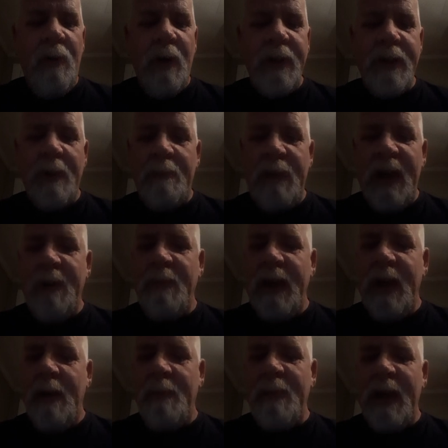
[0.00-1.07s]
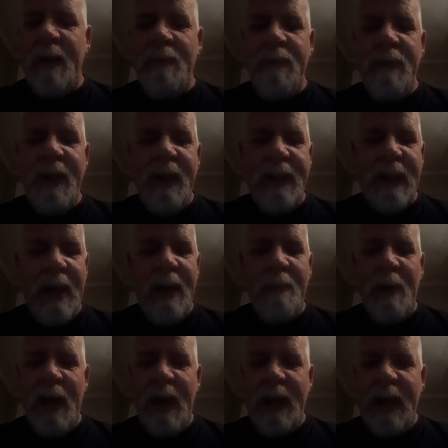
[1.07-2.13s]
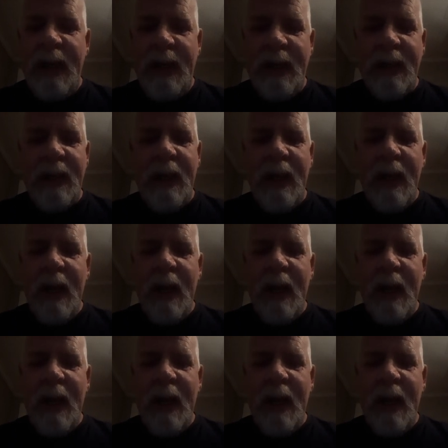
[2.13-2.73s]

ones that pick me up every time I need it.